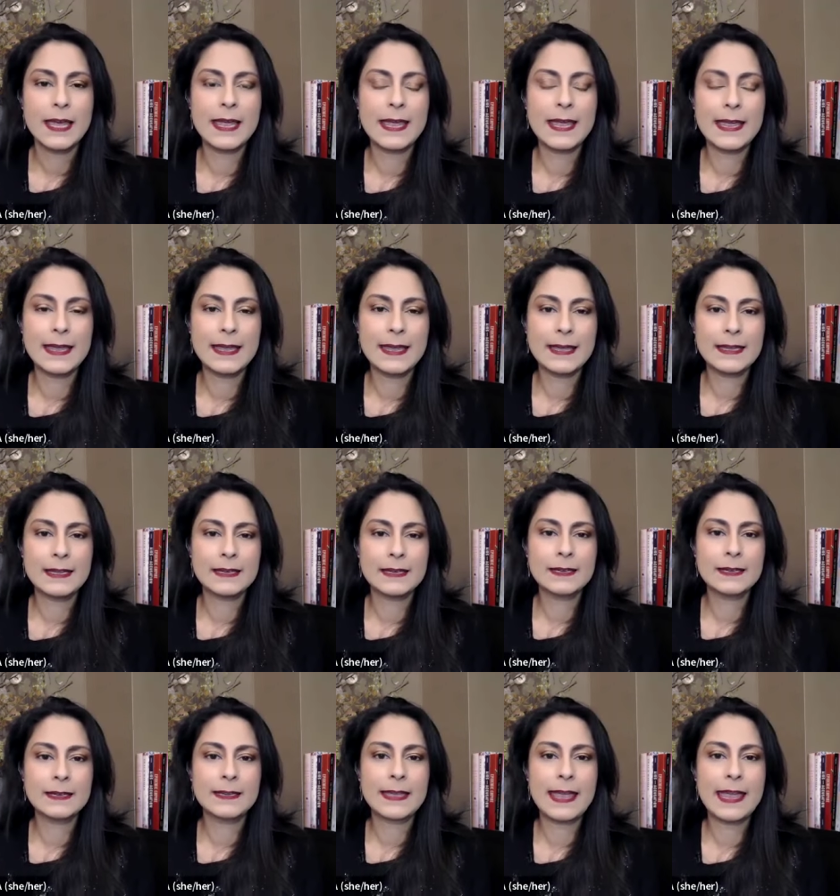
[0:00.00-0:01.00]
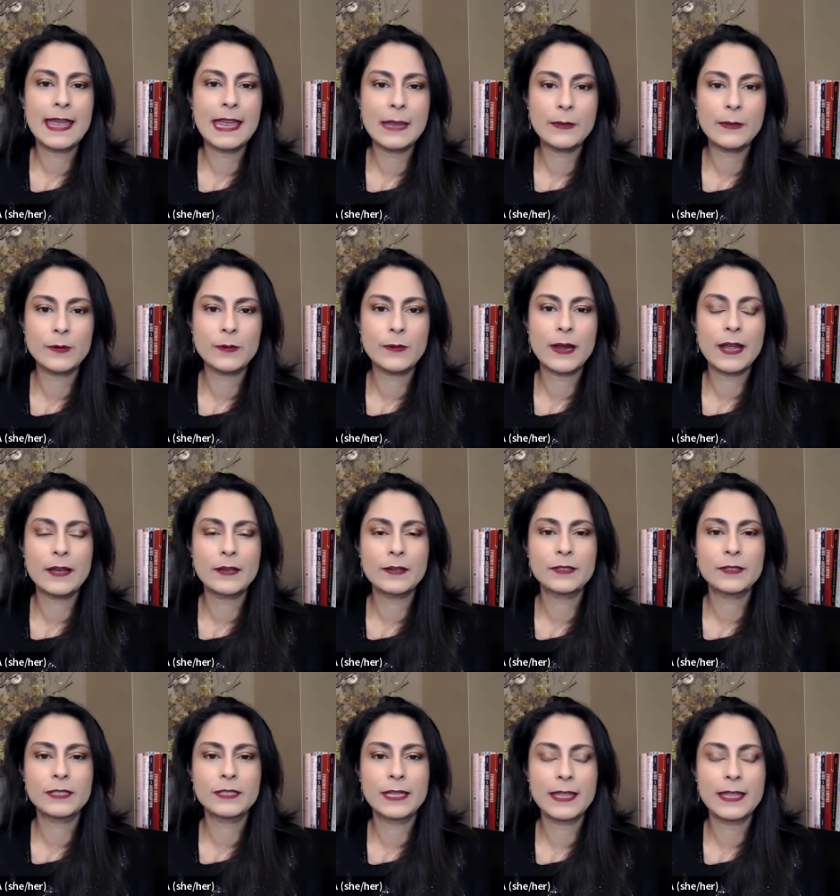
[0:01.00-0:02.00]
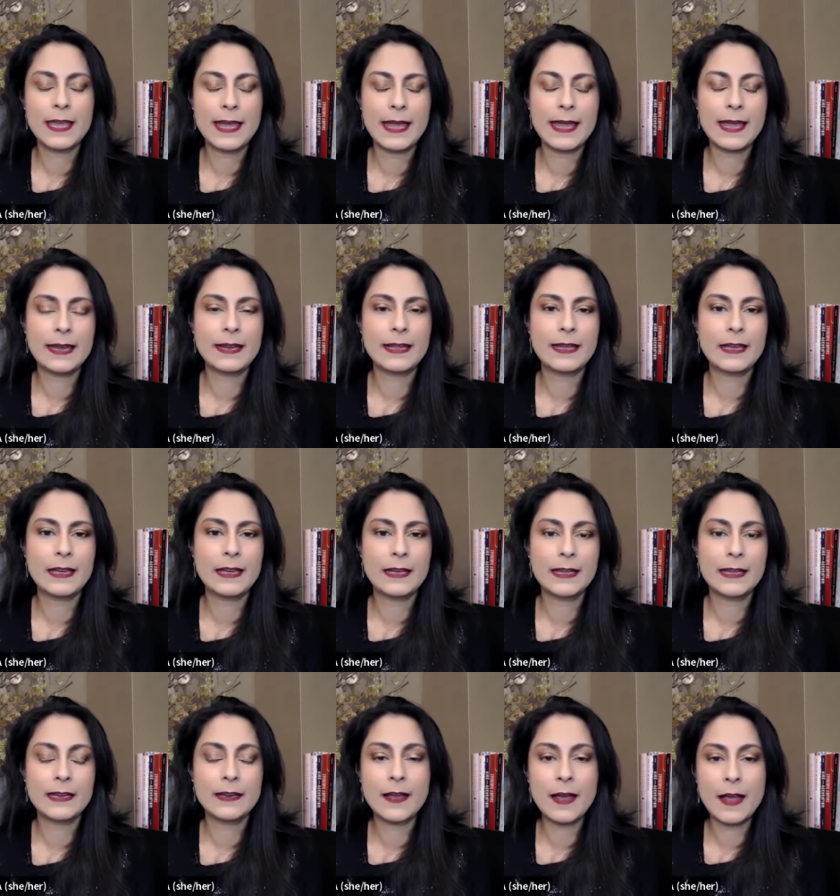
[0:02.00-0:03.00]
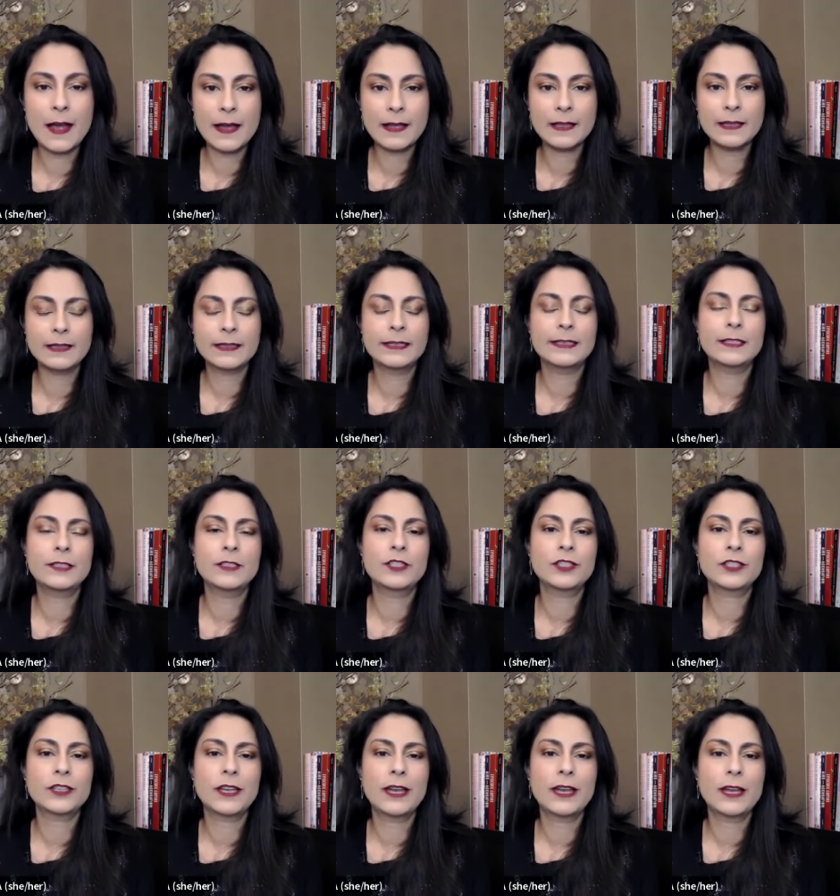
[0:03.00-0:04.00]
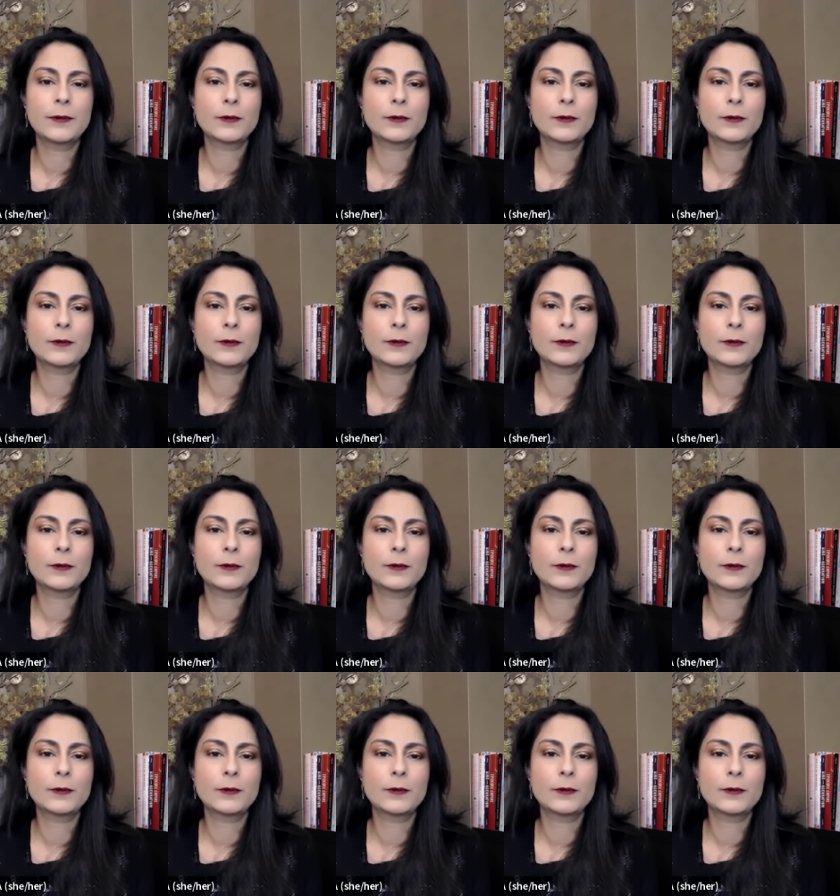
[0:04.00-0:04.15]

and came around to that uh, in college. Uh,